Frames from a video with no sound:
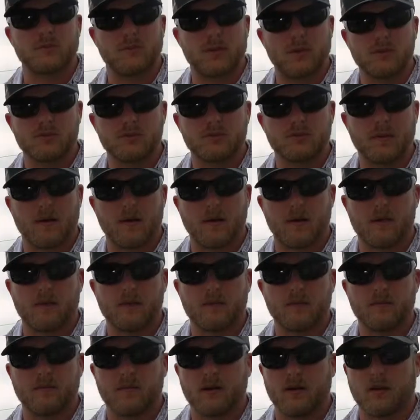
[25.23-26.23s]
are
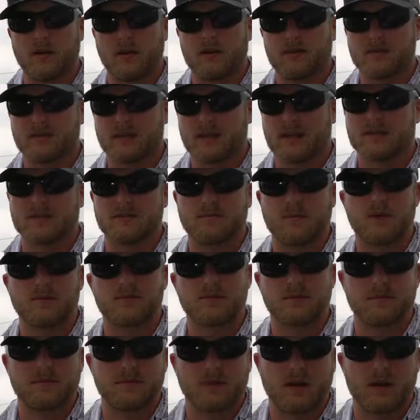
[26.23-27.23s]
post-spawn. I was catching
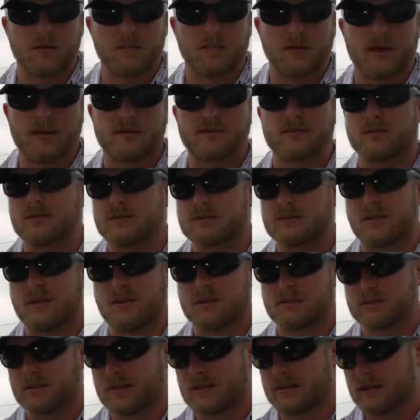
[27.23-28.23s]
mostly spotted bass. There is
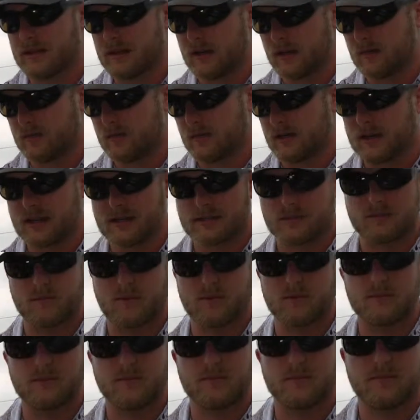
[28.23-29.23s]
largemouth in here, but catching
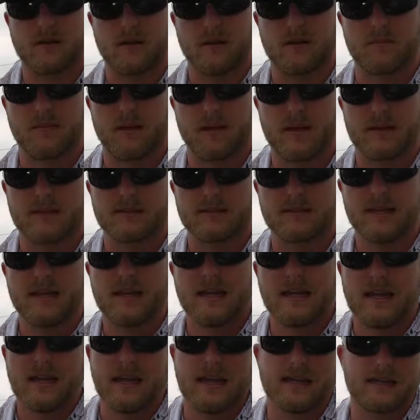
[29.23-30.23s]
mostly spotted bass.
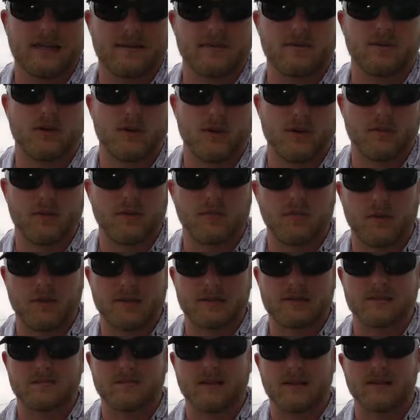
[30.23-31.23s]
Anytime you can come to a
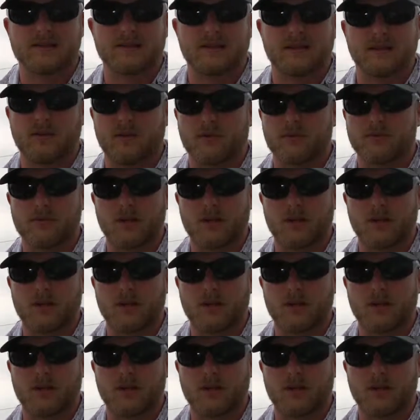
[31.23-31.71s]
place and basically throw